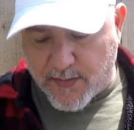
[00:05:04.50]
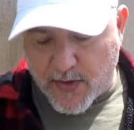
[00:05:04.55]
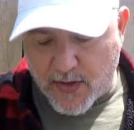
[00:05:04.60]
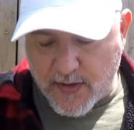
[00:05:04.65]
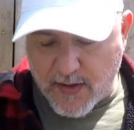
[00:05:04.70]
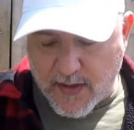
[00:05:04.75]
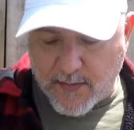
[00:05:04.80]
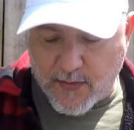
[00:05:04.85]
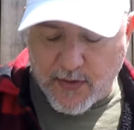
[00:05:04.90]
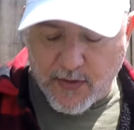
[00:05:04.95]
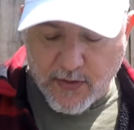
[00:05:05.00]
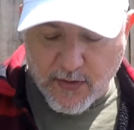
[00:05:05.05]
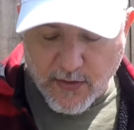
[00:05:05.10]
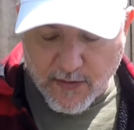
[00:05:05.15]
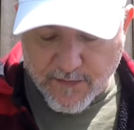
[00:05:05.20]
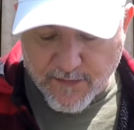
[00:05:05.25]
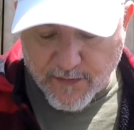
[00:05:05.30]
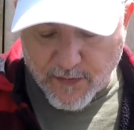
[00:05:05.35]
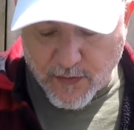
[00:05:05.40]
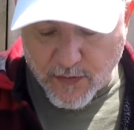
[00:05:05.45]
number you'd look
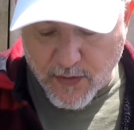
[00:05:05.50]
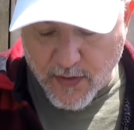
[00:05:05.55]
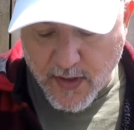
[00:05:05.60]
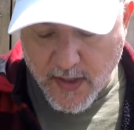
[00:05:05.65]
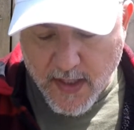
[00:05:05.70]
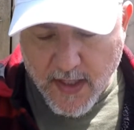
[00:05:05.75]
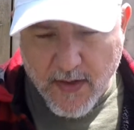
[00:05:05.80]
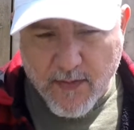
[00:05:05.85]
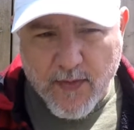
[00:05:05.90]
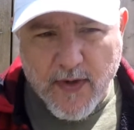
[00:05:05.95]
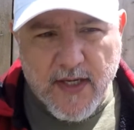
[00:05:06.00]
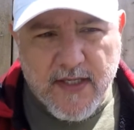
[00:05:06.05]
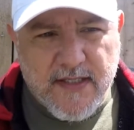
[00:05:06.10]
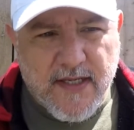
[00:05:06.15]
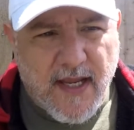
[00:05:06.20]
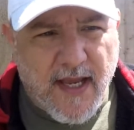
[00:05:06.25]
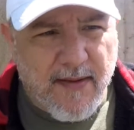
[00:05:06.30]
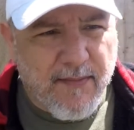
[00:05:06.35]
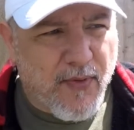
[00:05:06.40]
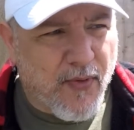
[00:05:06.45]
for. Weighs
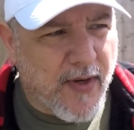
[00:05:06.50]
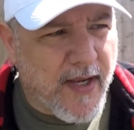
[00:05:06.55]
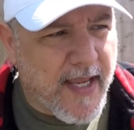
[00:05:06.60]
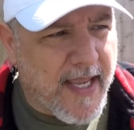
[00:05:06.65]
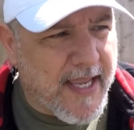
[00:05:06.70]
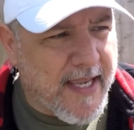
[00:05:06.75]
9.8